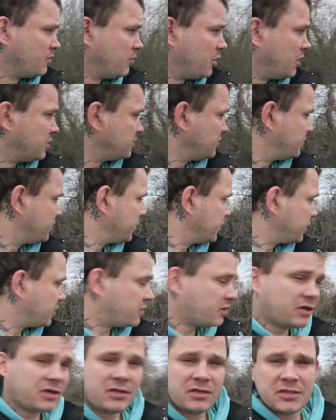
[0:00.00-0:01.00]
Pausing for the
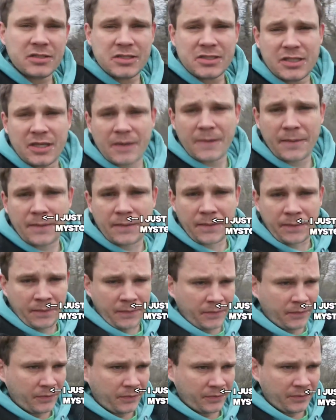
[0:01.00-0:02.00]
cause.
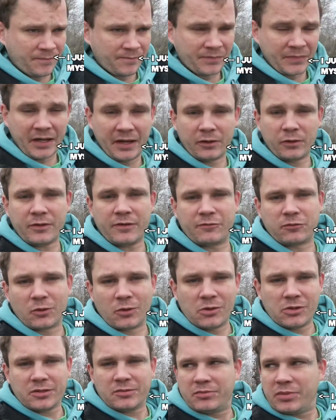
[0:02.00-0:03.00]
I don't have
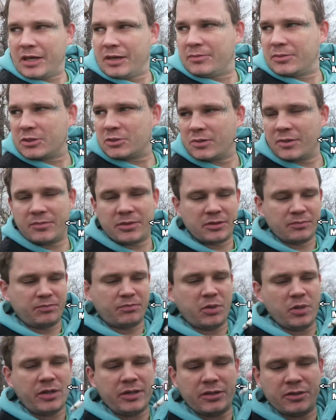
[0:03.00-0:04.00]
rolling paper, so I've been
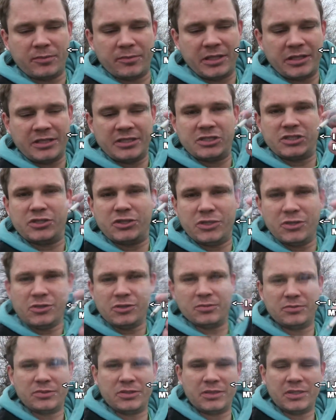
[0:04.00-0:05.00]
putting them in these
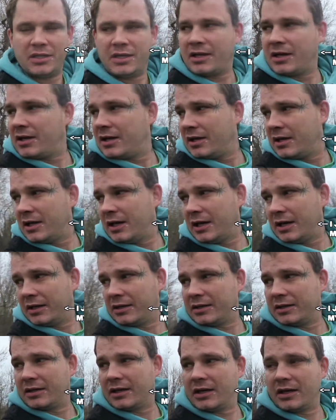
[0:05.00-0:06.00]
tubes.
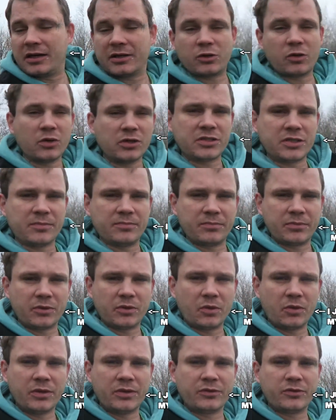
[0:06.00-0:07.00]
And uh, of course, I'm
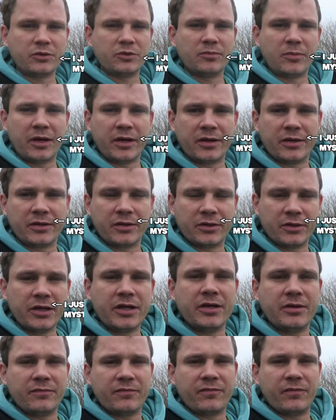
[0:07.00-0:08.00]
going through my
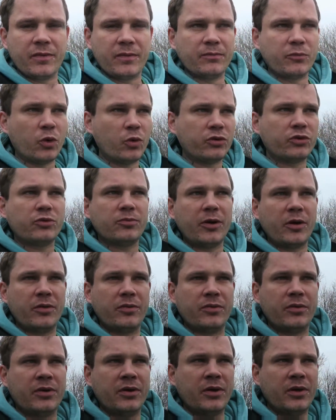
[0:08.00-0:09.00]
grain. I'm going through my
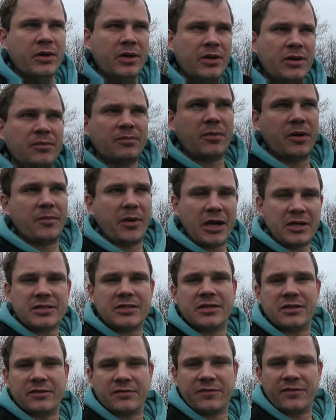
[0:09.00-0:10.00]
my
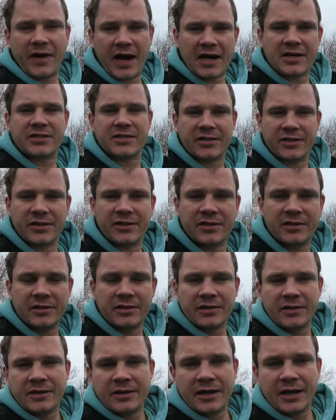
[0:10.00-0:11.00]
medicine faster
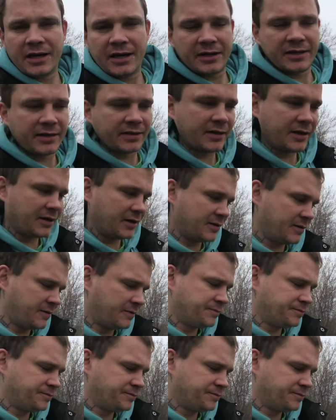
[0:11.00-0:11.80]
and uh,